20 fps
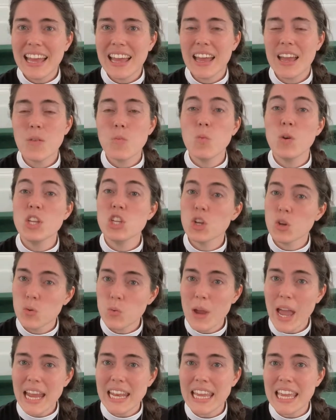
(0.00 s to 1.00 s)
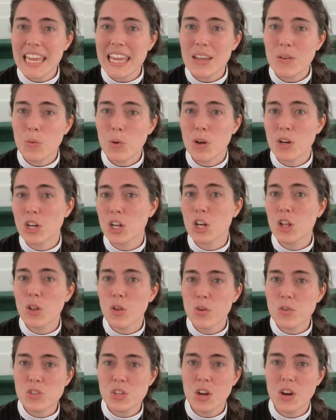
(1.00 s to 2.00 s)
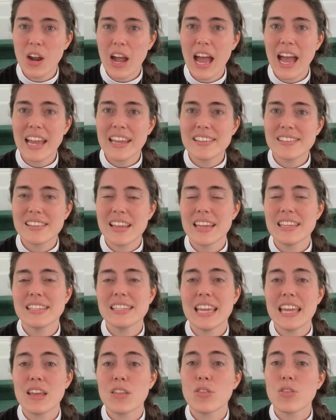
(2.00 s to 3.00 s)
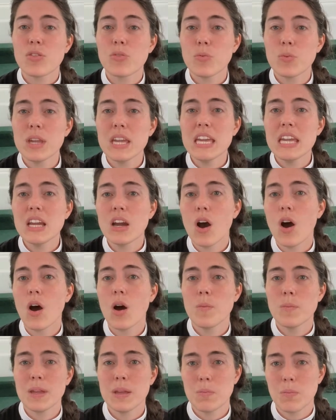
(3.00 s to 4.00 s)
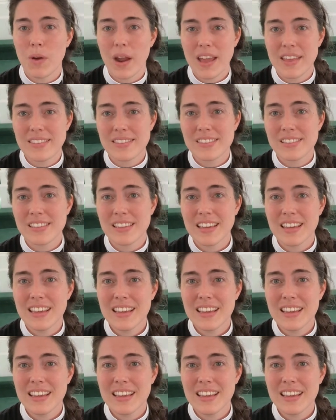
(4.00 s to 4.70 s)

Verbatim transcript: And when you're ready, we're going to close our eyes and take three calming breaths.